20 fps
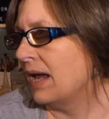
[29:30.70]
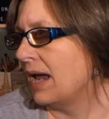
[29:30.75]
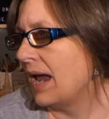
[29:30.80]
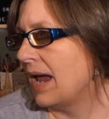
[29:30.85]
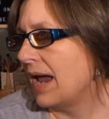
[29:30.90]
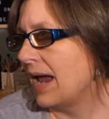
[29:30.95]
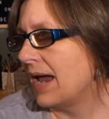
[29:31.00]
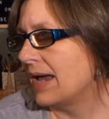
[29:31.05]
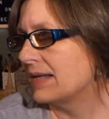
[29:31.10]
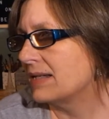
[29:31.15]

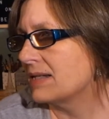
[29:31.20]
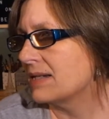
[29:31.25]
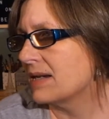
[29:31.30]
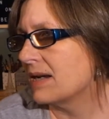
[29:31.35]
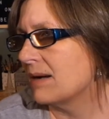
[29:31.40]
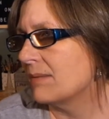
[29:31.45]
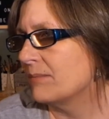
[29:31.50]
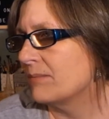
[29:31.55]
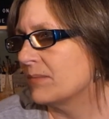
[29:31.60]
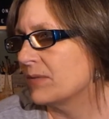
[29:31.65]
and
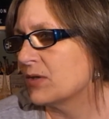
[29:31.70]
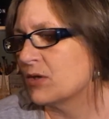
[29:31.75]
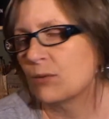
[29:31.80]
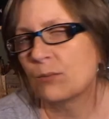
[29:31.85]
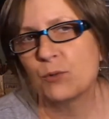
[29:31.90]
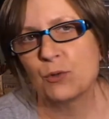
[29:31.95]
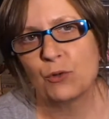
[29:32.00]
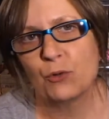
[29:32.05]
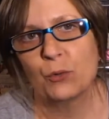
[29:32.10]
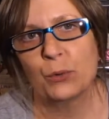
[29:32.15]
um, some
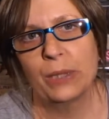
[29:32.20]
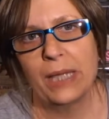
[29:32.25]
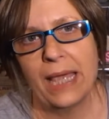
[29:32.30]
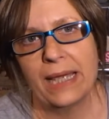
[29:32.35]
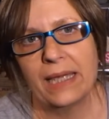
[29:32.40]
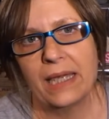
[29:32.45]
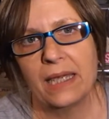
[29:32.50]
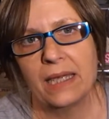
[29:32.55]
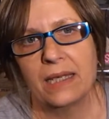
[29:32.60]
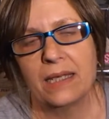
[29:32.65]
true
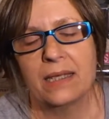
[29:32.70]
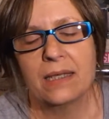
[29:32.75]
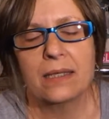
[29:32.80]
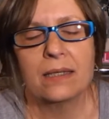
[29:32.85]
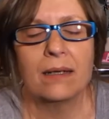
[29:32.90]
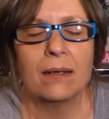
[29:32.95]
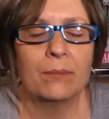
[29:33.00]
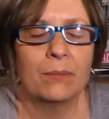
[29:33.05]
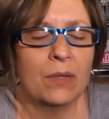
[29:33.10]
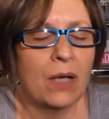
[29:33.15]

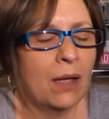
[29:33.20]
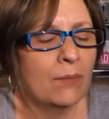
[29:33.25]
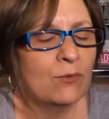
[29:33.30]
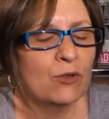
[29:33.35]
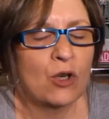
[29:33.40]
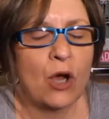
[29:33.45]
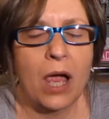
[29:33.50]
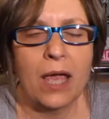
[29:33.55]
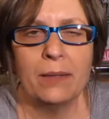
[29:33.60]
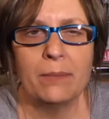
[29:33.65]
leggings. I'm, I'm,
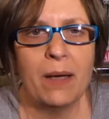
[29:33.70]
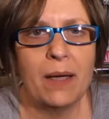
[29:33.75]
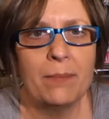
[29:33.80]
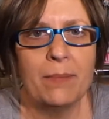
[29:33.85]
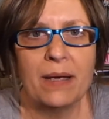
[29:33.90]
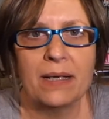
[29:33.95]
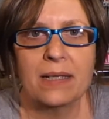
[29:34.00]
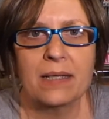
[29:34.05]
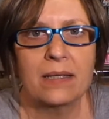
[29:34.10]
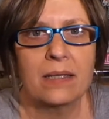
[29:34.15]
trying my
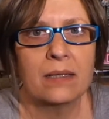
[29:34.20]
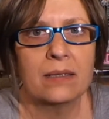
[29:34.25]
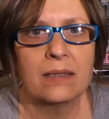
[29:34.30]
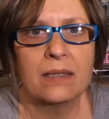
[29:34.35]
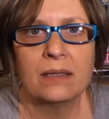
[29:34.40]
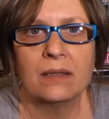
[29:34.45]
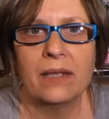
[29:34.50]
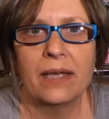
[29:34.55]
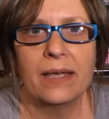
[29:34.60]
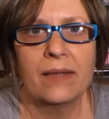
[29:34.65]
best to,
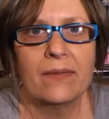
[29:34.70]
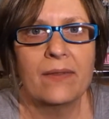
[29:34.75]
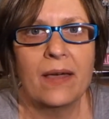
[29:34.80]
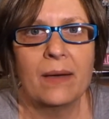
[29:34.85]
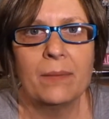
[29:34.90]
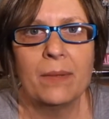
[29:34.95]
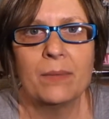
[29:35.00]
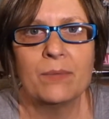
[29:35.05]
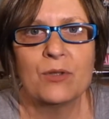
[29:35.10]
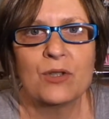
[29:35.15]
to, like
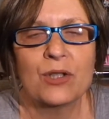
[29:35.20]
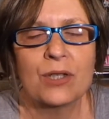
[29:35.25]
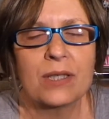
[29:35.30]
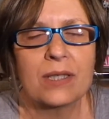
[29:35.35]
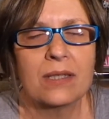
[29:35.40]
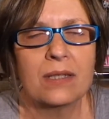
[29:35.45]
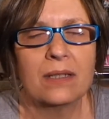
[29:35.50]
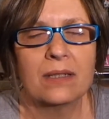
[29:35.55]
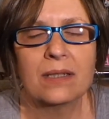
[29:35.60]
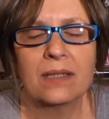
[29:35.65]
them. I'm
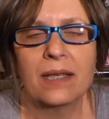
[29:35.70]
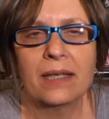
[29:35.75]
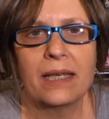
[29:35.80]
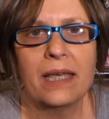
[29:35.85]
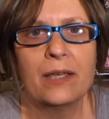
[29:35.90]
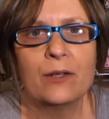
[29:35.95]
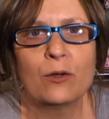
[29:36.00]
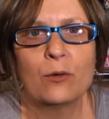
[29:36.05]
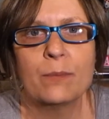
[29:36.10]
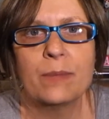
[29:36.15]
just, it's like
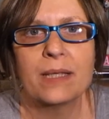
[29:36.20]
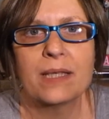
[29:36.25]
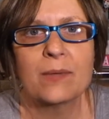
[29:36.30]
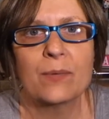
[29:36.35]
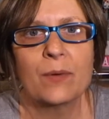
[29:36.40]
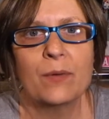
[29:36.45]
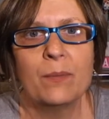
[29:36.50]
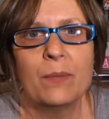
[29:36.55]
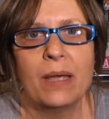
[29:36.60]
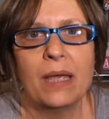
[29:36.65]
hit or miss
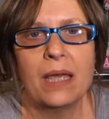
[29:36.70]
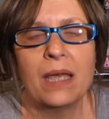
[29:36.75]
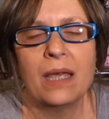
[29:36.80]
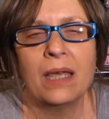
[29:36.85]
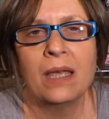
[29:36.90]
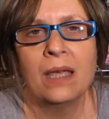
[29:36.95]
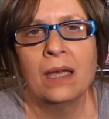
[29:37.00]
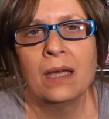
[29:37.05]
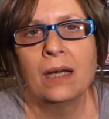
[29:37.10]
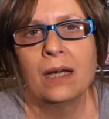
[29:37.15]
with
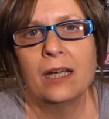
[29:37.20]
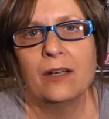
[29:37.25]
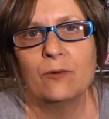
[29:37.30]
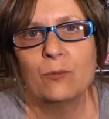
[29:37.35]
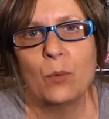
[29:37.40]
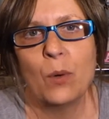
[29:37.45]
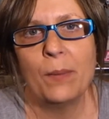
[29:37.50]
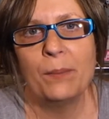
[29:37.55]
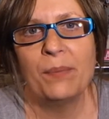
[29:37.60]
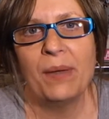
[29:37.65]
me. I have
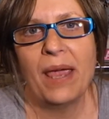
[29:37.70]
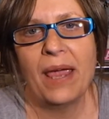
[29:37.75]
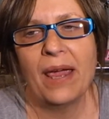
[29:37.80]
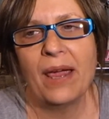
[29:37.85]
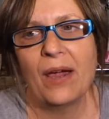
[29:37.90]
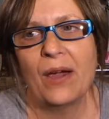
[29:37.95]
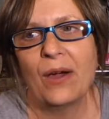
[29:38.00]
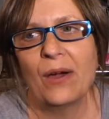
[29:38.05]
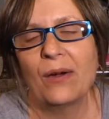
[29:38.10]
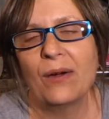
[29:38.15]
one
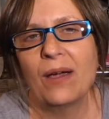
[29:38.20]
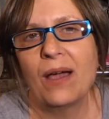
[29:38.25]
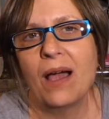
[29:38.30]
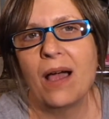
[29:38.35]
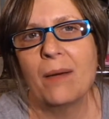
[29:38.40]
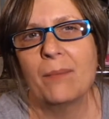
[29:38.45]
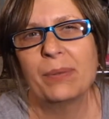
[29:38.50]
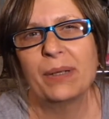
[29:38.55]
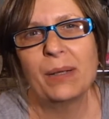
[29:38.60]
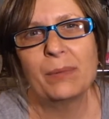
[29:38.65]
pair,
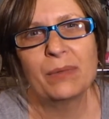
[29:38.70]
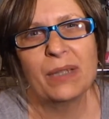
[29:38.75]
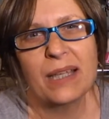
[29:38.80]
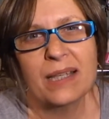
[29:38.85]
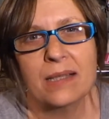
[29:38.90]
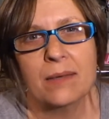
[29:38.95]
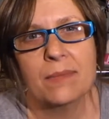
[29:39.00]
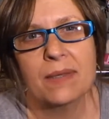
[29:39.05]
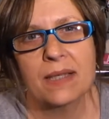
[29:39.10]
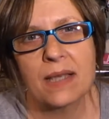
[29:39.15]
um, but I would like
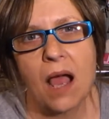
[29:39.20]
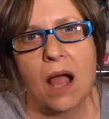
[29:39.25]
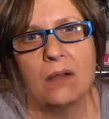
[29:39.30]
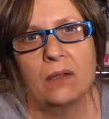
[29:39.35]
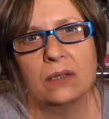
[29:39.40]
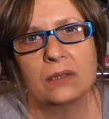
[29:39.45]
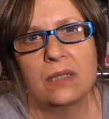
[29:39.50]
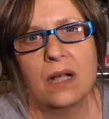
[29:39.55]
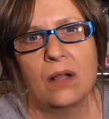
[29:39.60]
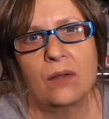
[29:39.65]
some
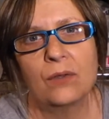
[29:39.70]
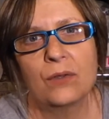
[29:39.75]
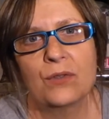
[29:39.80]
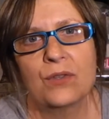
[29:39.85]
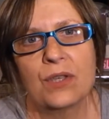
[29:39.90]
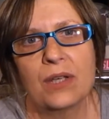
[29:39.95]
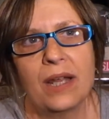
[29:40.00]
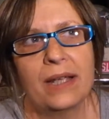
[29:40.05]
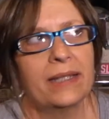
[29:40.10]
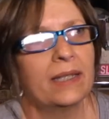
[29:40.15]
solid colors
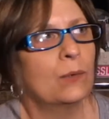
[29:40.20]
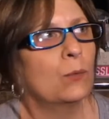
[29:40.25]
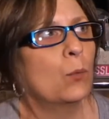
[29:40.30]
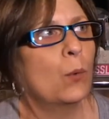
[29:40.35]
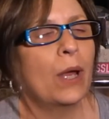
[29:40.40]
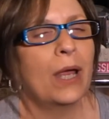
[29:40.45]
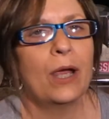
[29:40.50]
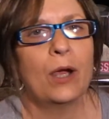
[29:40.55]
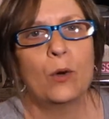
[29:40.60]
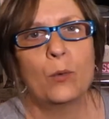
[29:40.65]
that I could
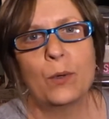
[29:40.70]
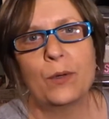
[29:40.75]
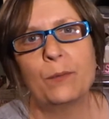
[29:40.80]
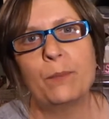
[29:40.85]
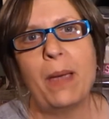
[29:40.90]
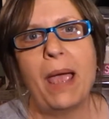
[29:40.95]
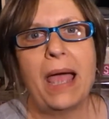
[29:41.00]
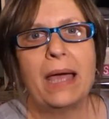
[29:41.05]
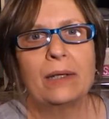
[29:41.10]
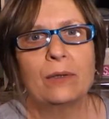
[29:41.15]
wear with
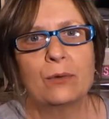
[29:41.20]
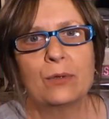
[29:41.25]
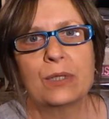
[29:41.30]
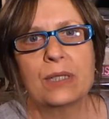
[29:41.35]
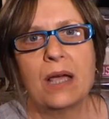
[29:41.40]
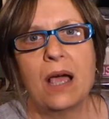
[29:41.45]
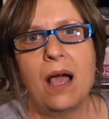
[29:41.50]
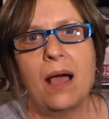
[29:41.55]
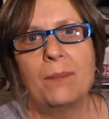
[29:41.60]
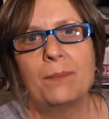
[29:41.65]
pattern
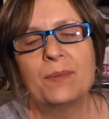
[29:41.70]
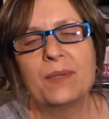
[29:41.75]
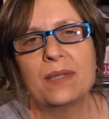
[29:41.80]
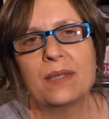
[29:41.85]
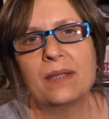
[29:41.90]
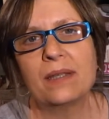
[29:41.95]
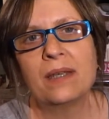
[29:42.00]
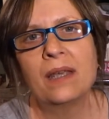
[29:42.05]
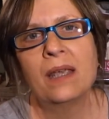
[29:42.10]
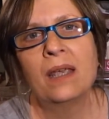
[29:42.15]
tops
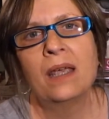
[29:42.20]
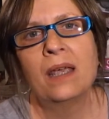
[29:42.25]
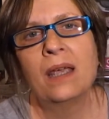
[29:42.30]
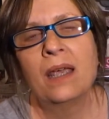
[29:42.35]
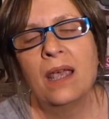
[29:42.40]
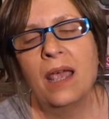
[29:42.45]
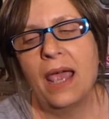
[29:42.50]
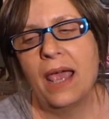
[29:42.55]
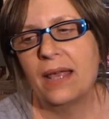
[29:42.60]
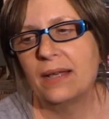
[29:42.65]
and,
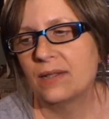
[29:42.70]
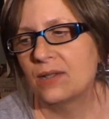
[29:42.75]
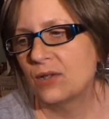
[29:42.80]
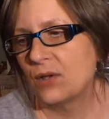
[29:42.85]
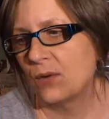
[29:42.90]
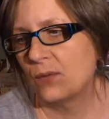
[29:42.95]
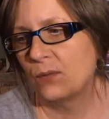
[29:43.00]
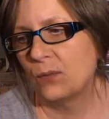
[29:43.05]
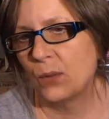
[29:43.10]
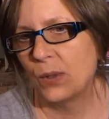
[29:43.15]
and
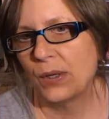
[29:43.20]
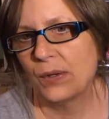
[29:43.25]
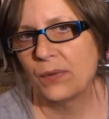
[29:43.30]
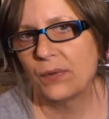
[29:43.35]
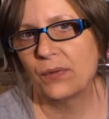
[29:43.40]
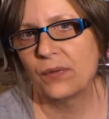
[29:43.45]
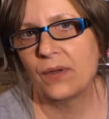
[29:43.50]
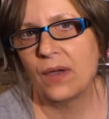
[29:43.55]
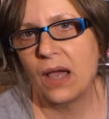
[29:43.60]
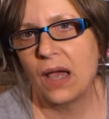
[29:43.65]
so
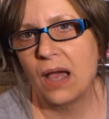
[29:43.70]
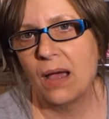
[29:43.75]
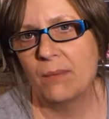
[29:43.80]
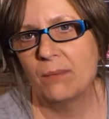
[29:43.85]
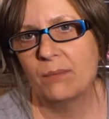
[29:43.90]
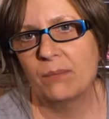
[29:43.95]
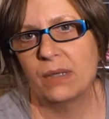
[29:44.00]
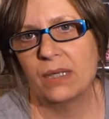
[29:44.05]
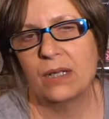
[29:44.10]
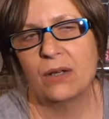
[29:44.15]
forth.
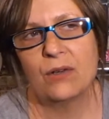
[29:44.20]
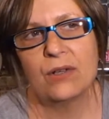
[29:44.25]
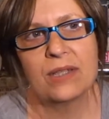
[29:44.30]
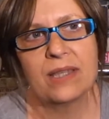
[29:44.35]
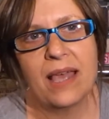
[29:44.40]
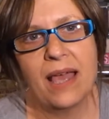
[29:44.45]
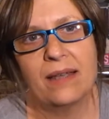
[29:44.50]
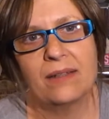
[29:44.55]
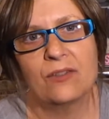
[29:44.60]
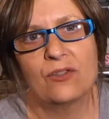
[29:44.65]
Um, you know, cause
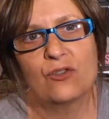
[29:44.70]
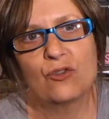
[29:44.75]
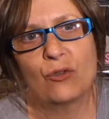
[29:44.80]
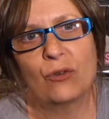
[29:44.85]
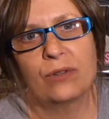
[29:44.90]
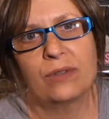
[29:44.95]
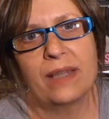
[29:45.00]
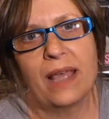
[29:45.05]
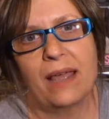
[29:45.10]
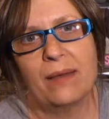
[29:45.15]
that,
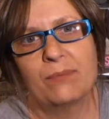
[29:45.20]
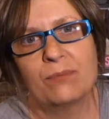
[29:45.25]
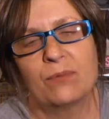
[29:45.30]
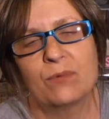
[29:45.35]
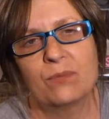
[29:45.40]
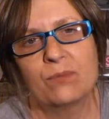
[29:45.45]
that